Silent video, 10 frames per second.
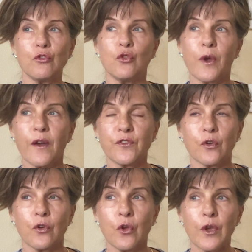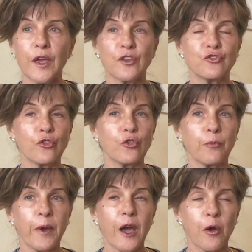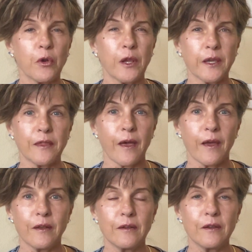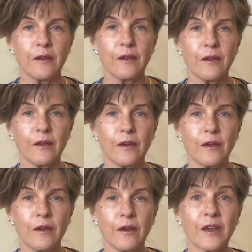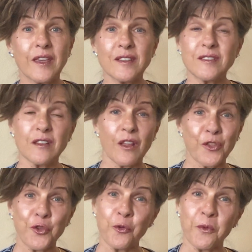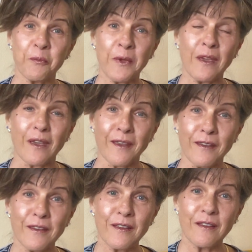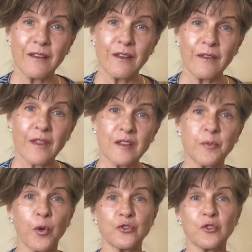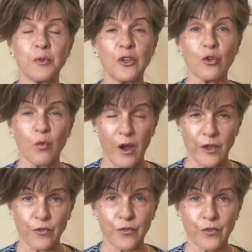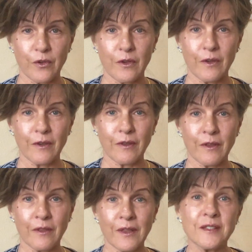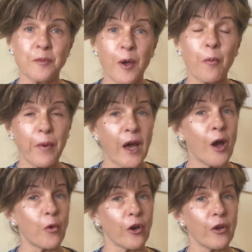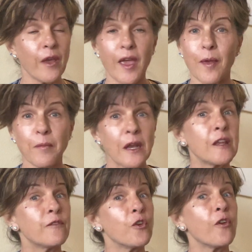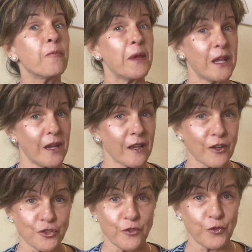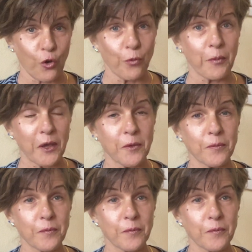you have to exert your power like that against another human being that's supposed to be your wife. That's about power. And many of you have been in it because you've told me.